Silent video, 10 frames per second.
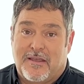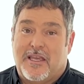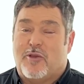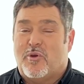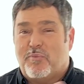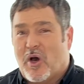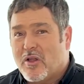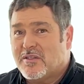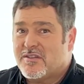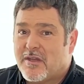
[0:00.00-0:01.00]
And when
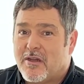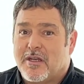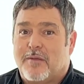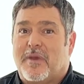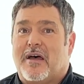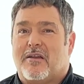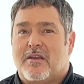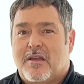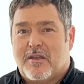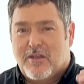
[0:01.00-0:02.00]
Paul is talking about
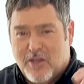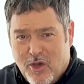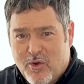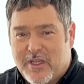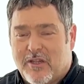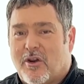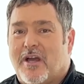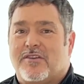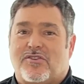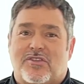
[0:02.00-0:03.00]
knowing
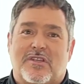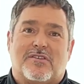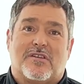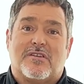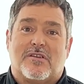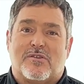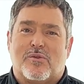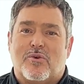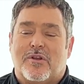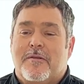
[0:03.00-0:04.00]
Christ Jesus, his
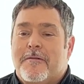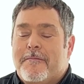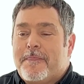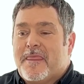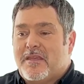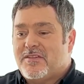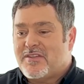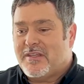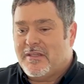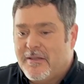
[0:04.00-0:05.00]
Lord, you
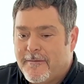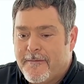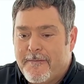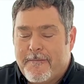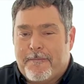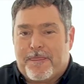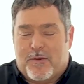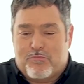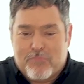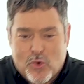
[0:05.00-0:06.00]
see, the
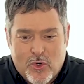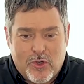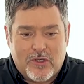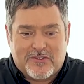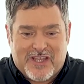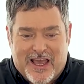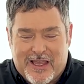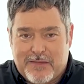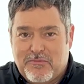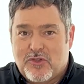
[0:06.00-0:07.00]
more
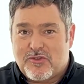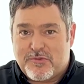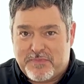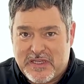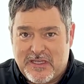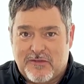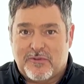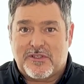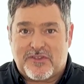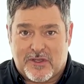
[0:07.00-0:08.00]
time you spend
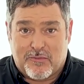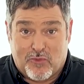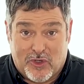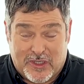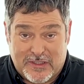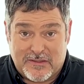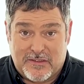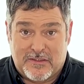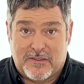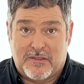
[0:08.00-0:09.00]
with someone,
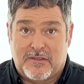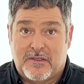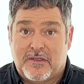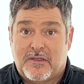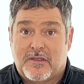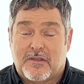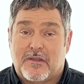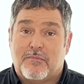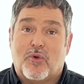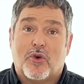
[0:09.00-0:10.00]

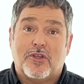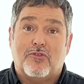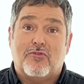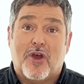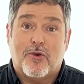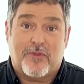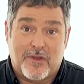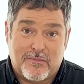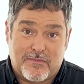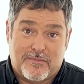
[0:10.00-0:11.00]
the more you know them.